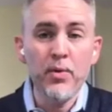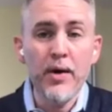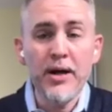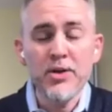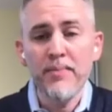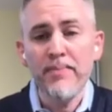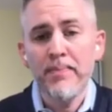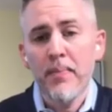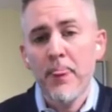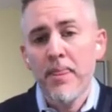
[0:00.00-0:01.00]
watch them.
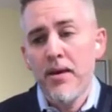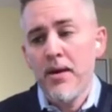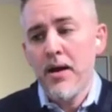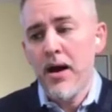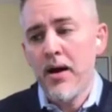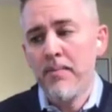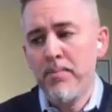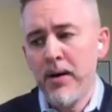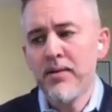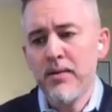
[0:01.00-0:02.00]

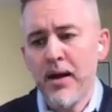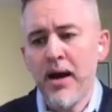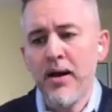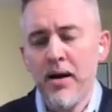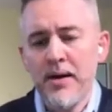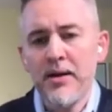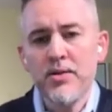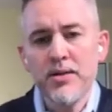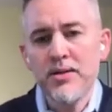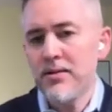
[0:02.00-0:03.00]
But yeah, I mean, just